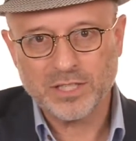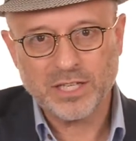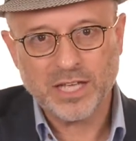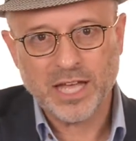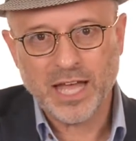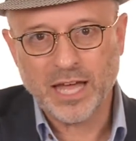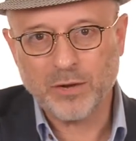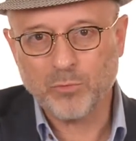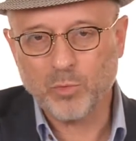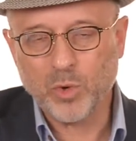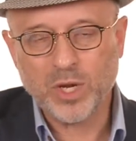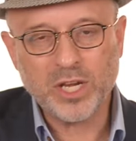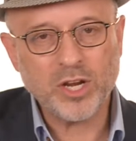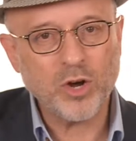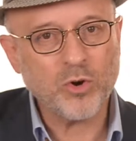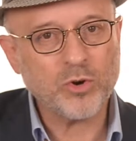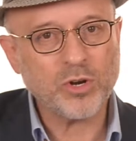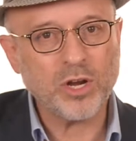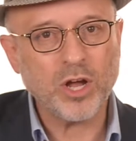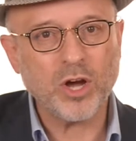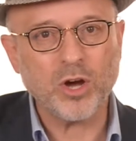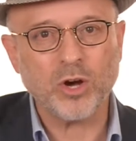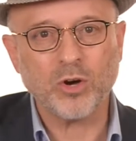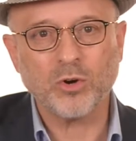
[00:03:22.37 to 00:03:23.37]
and we don't
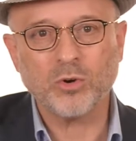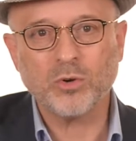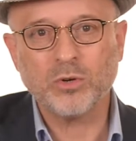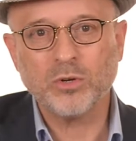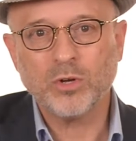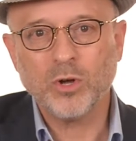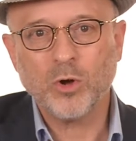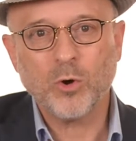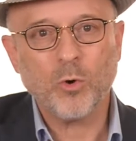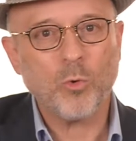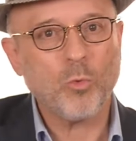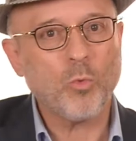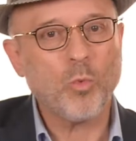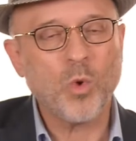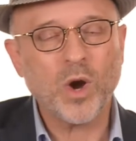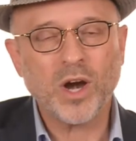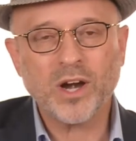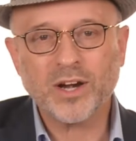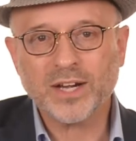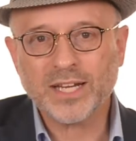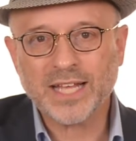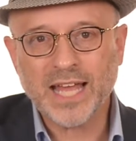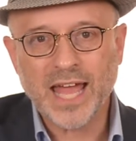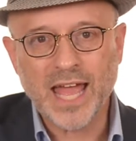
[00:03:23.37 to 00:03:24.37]
know where
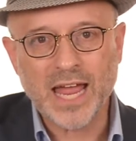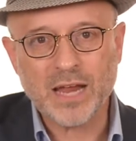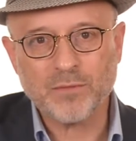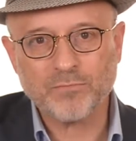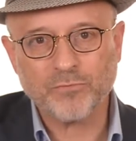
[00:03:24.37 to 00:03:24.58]
it came